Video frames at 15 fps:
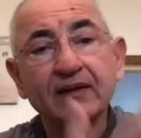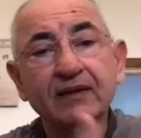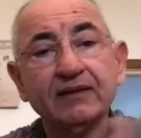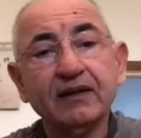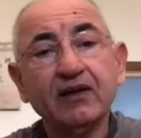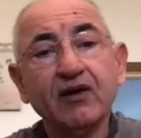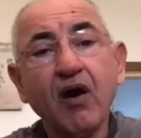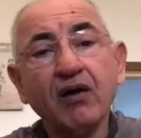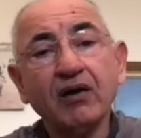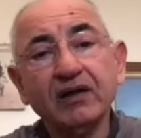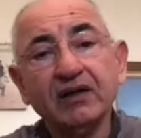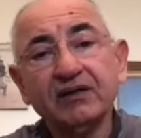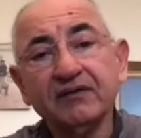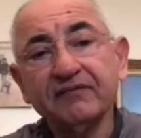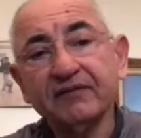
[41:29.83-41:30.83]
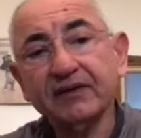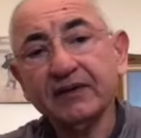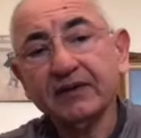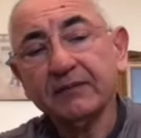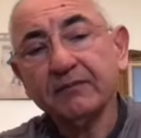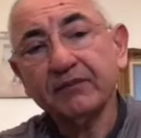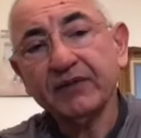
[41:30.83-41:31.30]
the cognitive
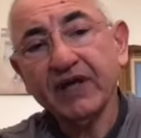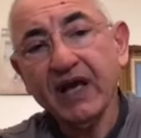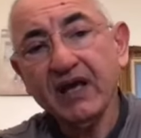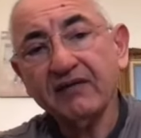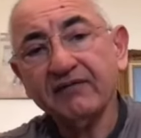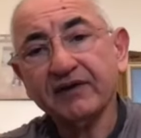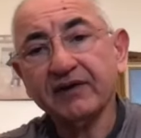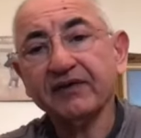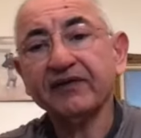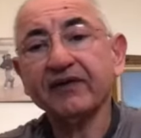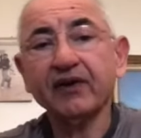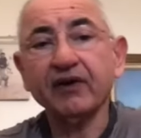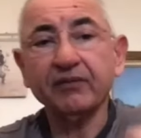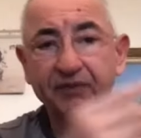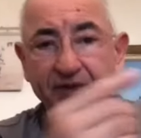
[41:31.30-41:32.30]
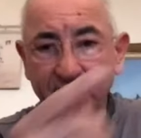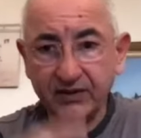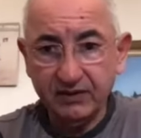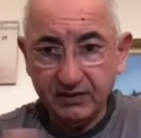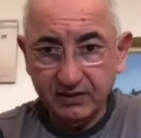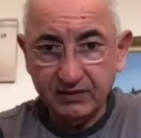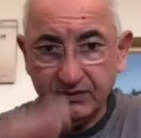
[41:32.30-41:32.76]
behavior therapy and